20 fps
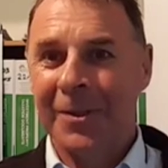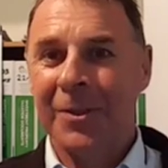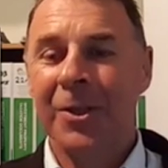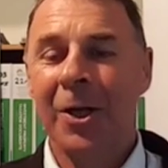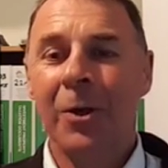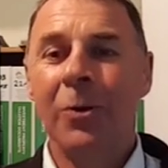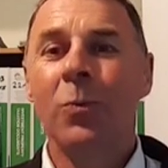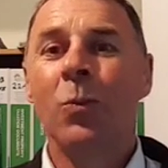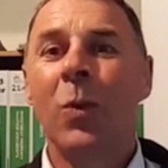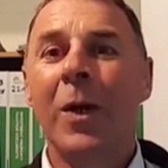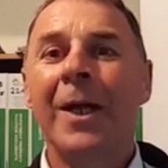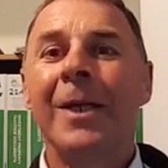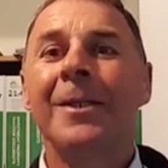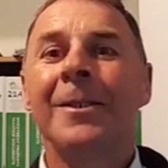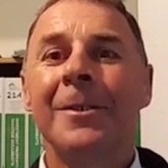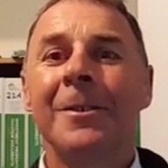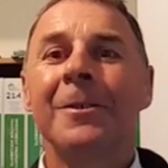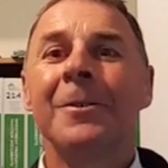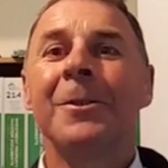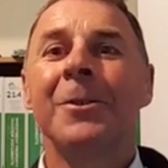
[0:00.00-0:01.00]
Don't wait
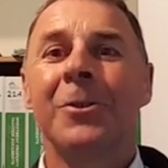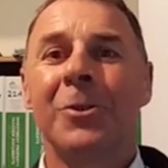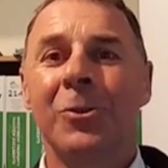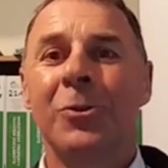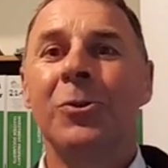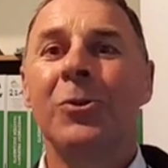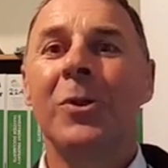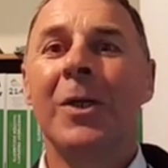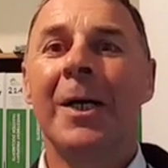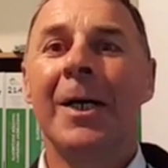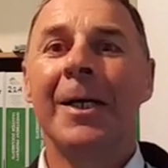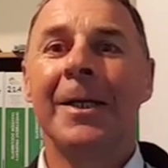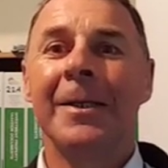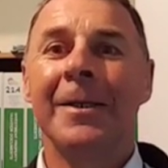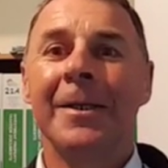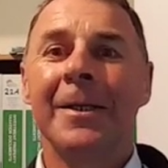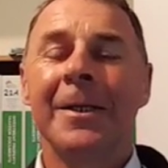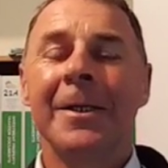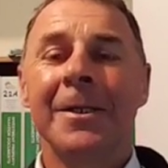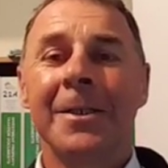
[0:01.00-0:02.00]
until it's too late.
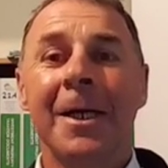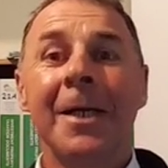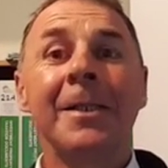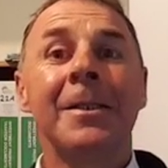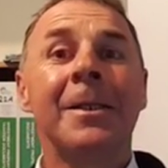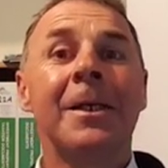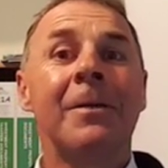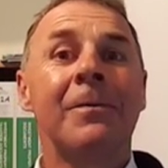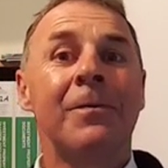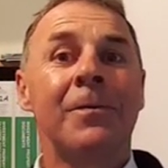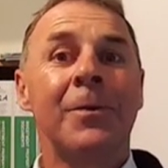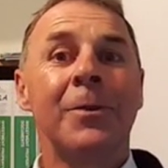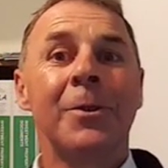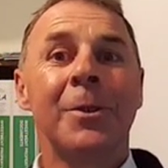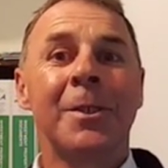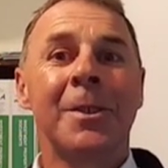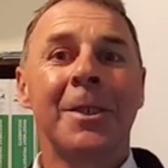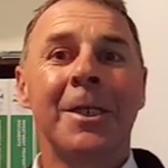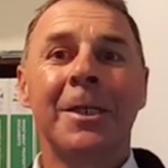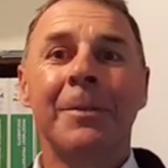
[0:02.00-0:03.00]
Take that
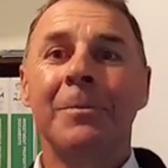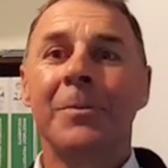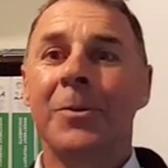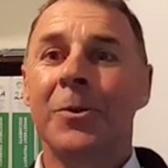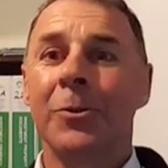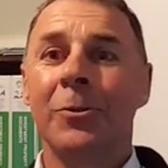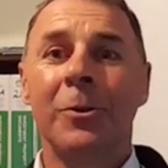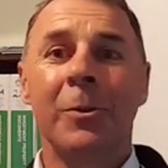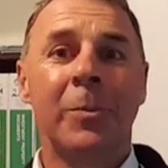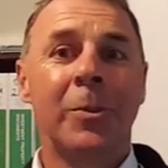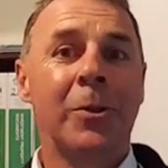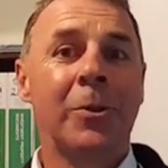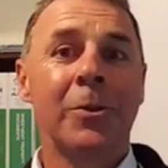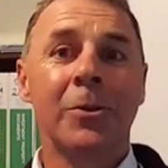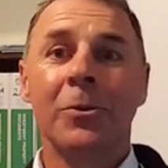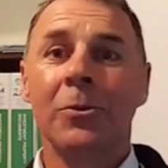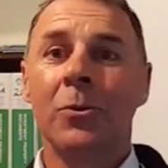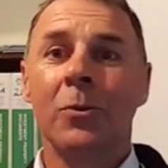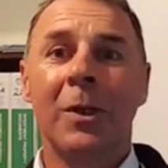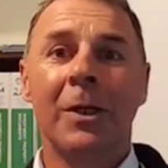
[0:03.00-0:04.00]
first step, do the
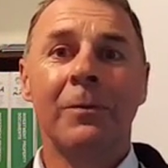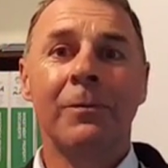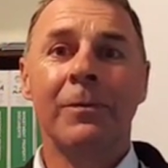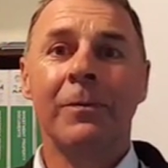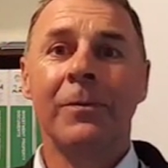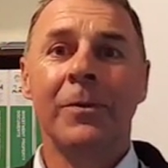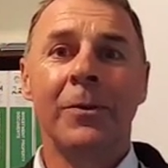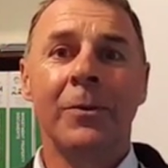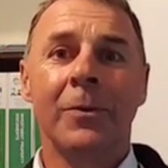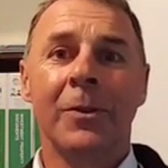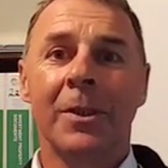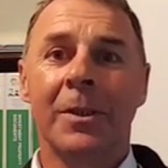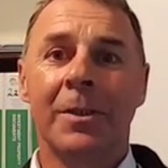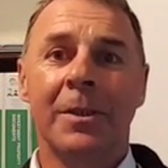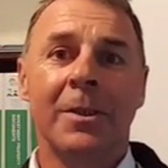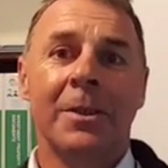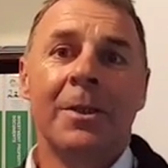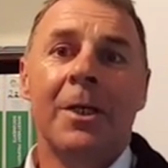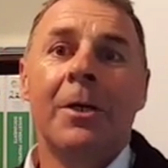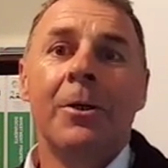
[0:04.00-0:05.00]
personal wealth review with us.
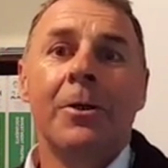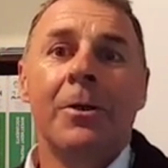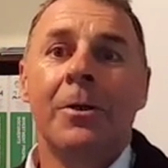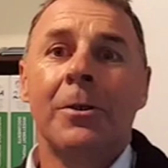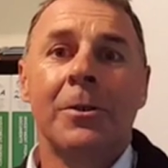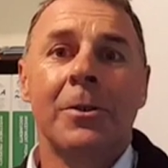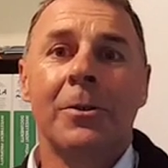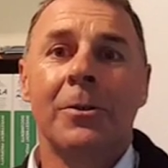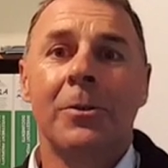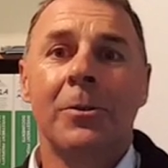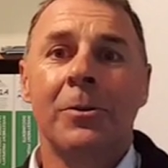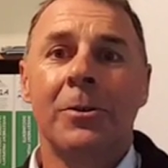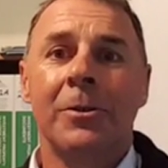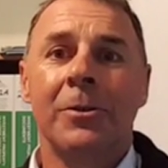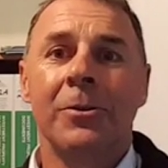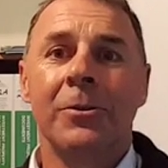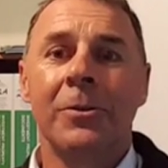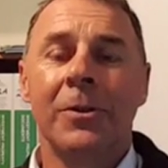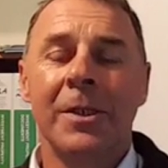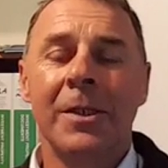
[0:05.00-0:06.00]
There's no cost at all to
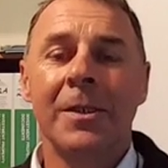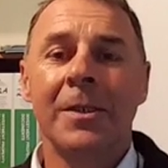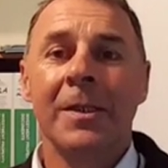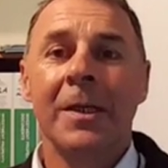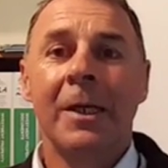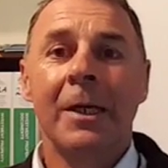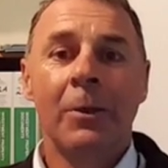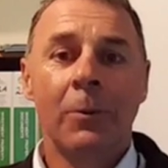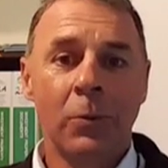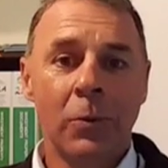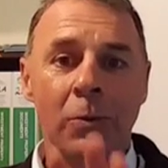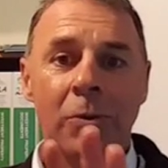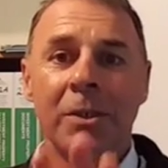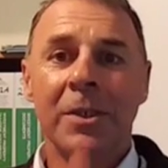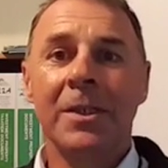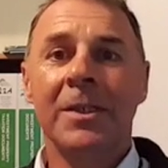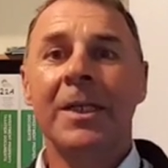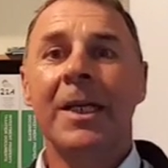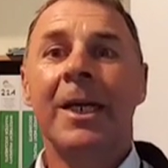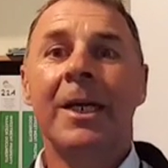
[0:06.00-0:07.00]
do this. We'll
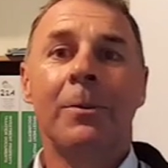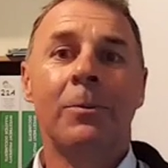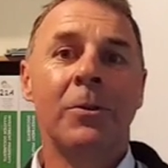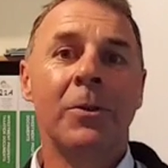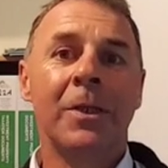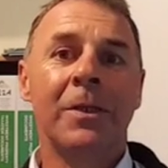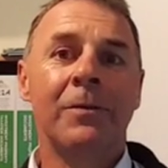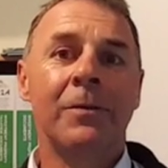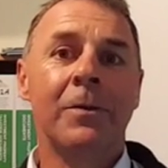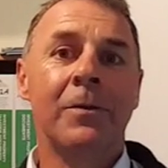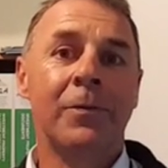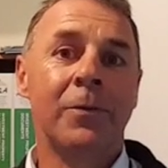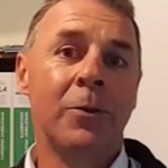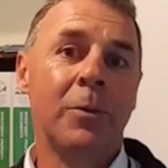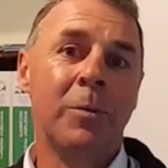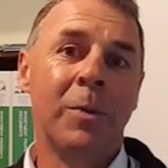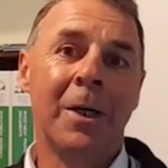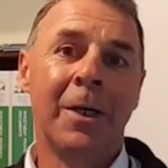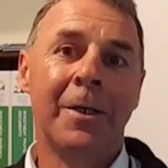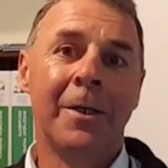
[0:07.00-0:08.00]
sit down and we'll give you a
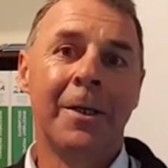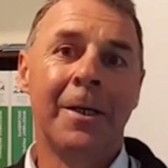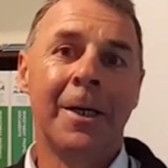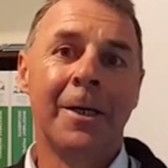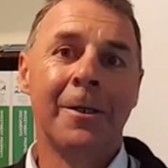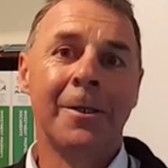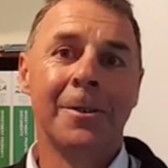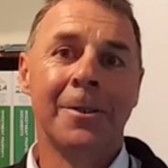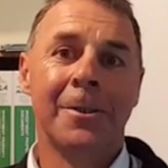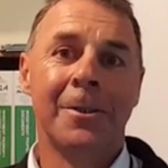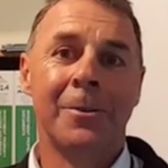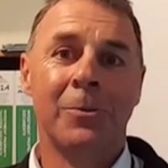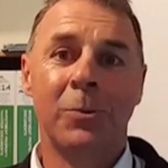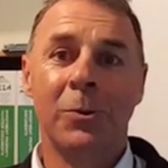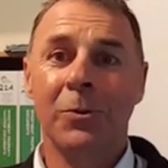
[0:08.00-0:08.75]
full-blown analysis.